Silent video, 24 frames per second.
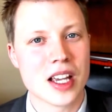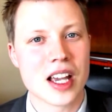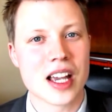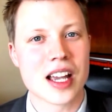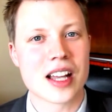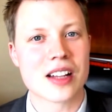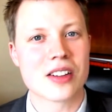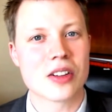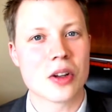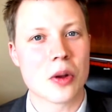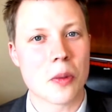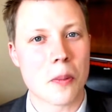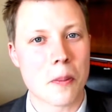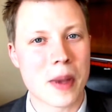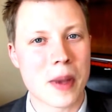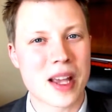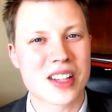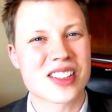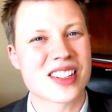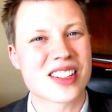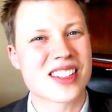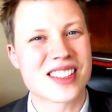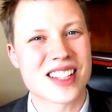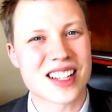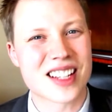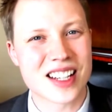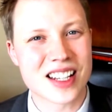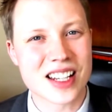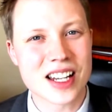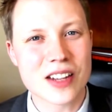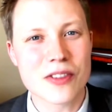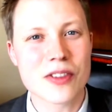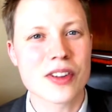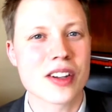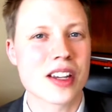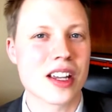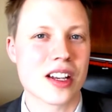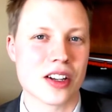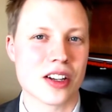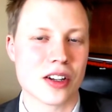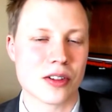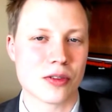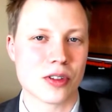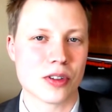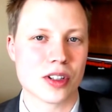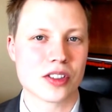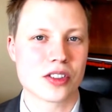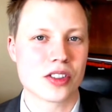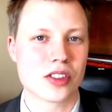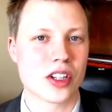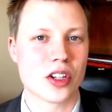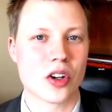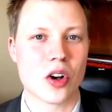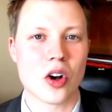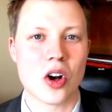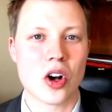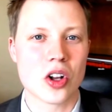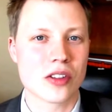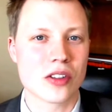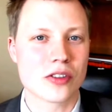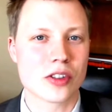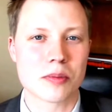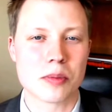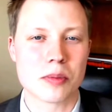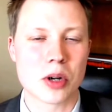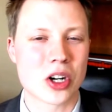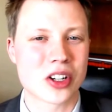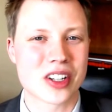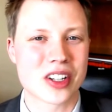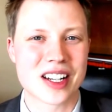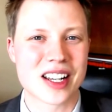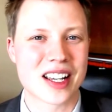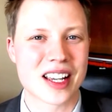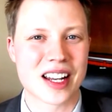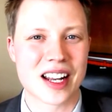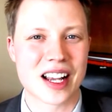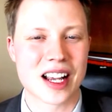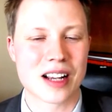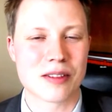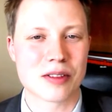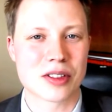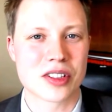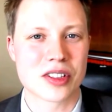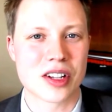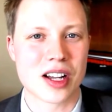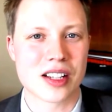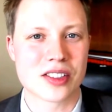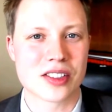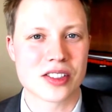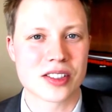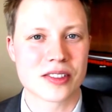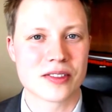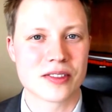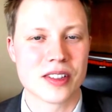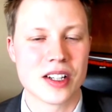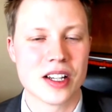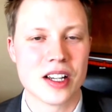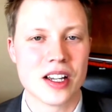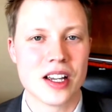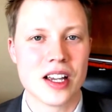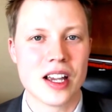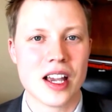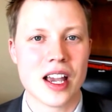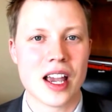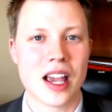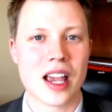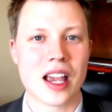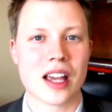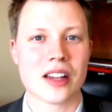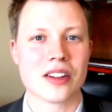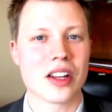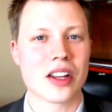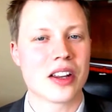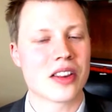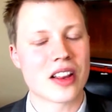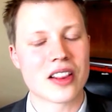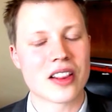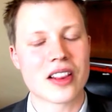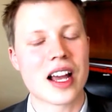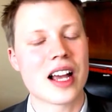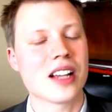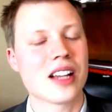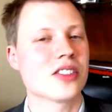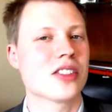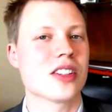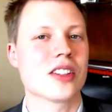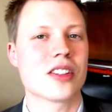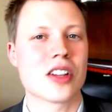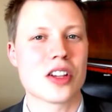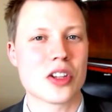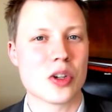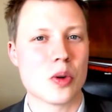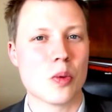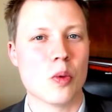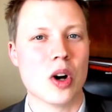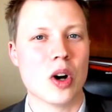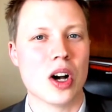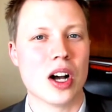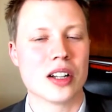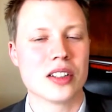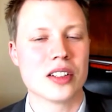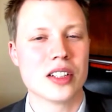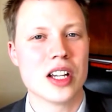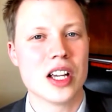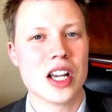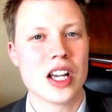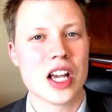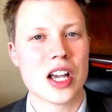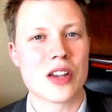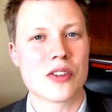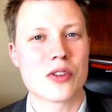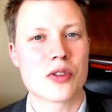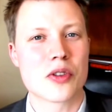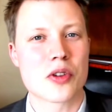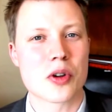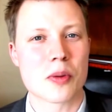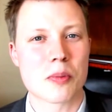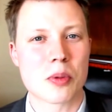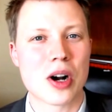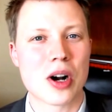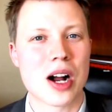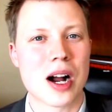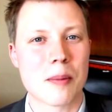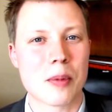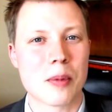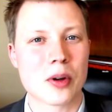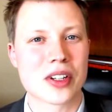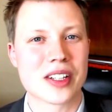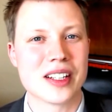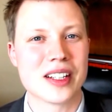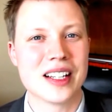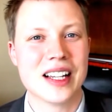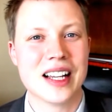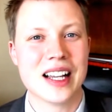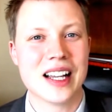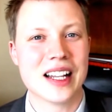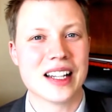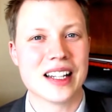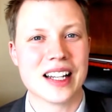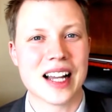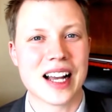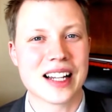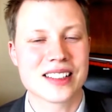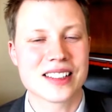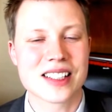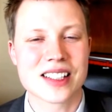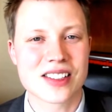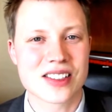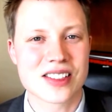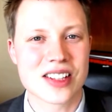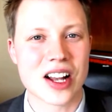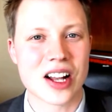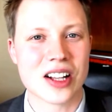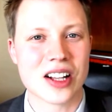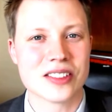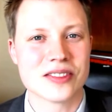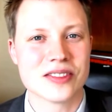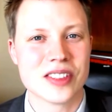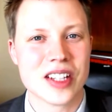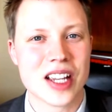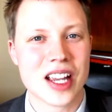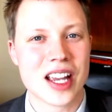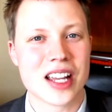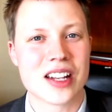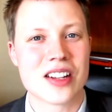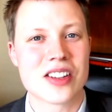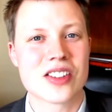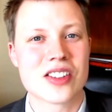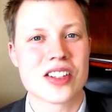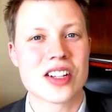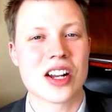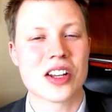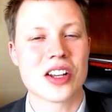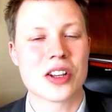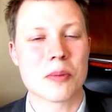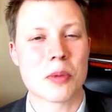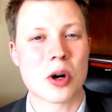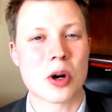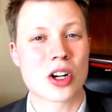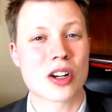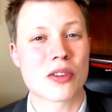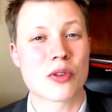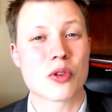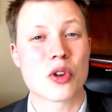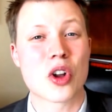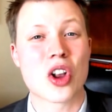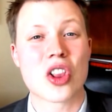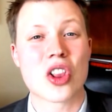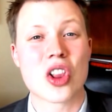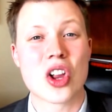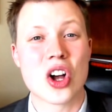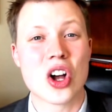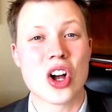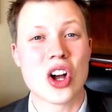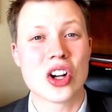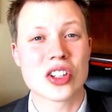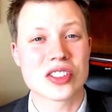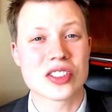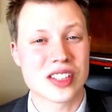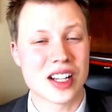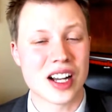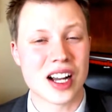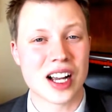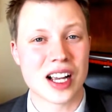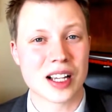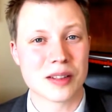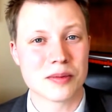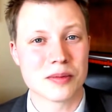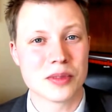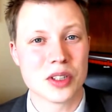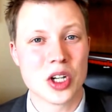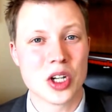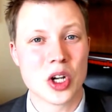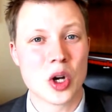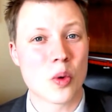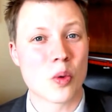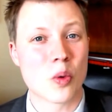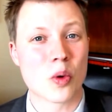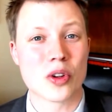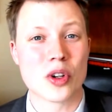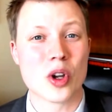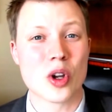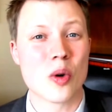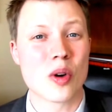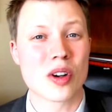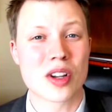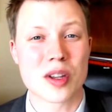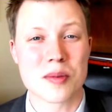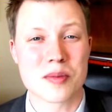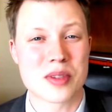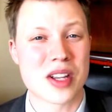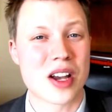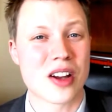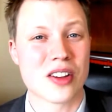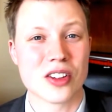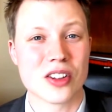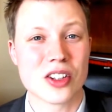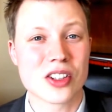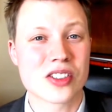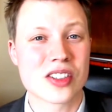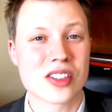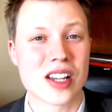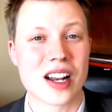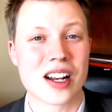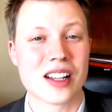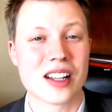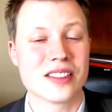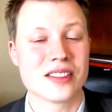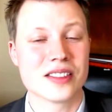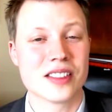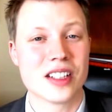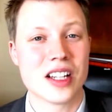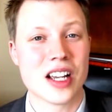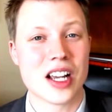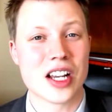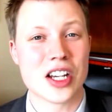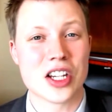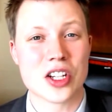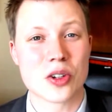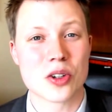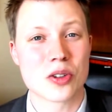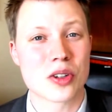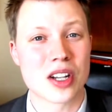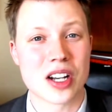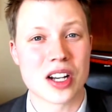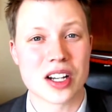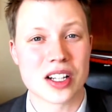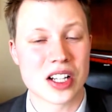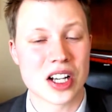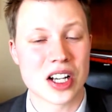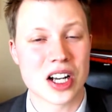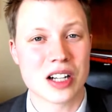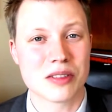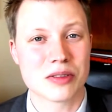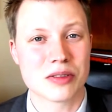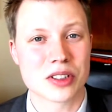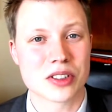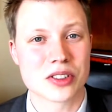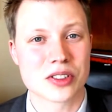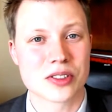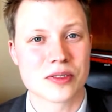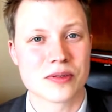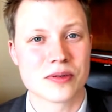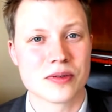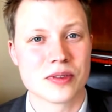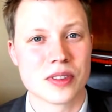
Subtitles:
It makes a significant difference in all of your marketing and advertising. And the last thing that you want is for your property not to sell and to sit on the market for a long time where no one comes out and looks at it and you don't get any offers.